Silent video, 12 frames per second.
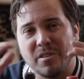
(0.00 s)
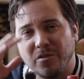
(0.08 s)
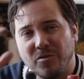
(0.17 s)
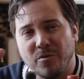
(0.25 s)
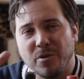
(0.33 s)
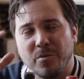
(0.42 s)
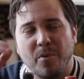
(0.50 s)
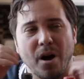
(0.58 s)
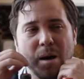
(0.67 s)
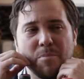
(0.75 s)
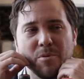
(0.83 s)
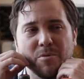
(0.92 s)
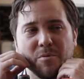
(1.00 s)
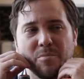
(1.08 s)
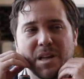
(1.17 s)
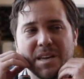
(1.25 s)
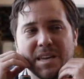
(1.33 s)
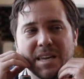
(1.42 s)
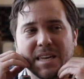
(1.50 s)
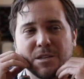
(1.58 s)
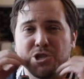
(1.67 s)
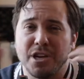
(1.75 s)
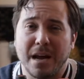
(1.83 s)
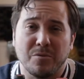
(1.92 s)
This is really popular, the blending
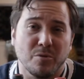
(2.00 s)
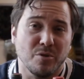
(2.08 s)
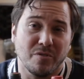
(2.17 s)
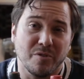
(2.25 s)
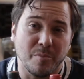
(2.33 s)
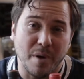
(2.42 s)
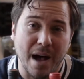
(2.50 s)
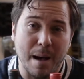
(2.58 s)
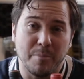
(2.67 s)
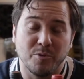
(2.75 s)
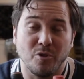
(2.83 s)
in Châteauneuf-du-Pape.